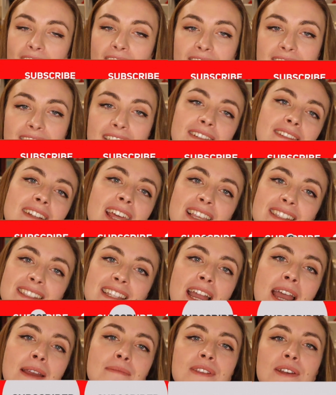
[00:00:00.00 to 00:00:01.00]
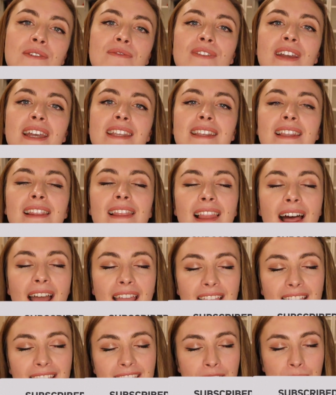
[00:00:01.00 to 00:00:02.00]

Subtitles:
Until next time, don't forget to like,